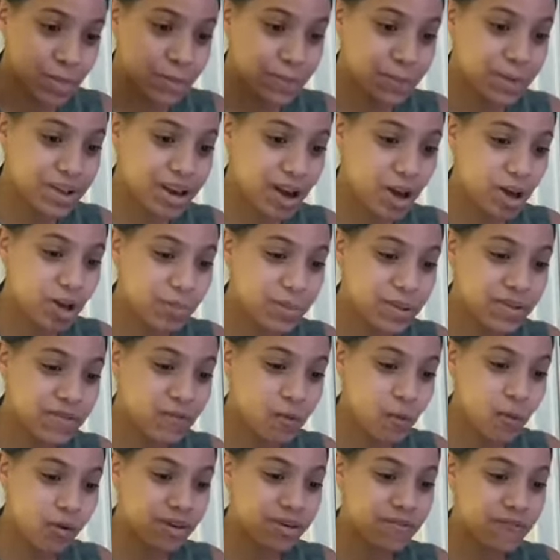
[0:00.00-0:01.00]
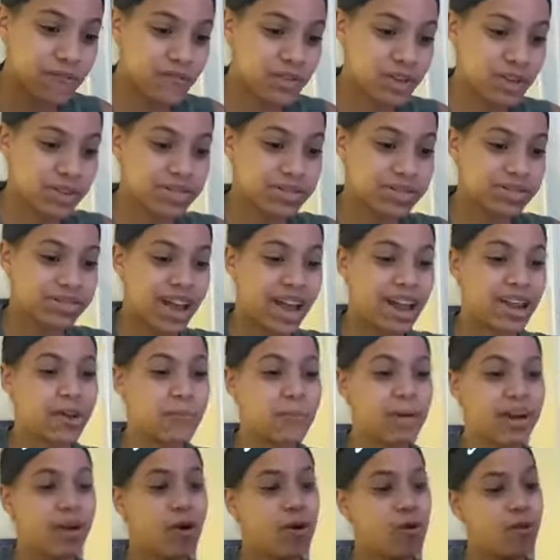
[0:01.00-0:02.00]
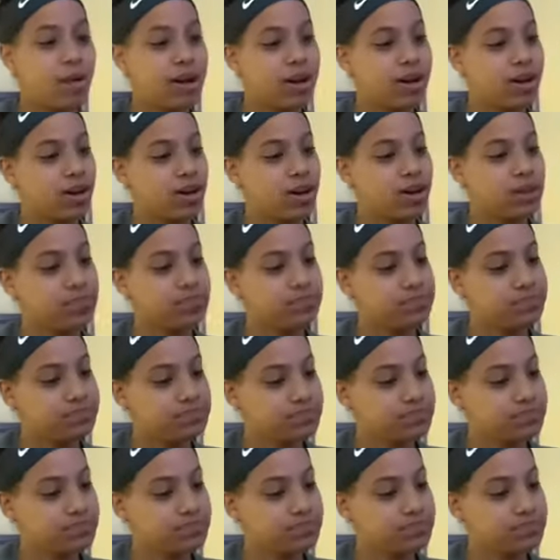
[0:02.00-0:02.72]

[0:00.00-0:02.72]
Penelope Ford versus Dynamite. Oh my god.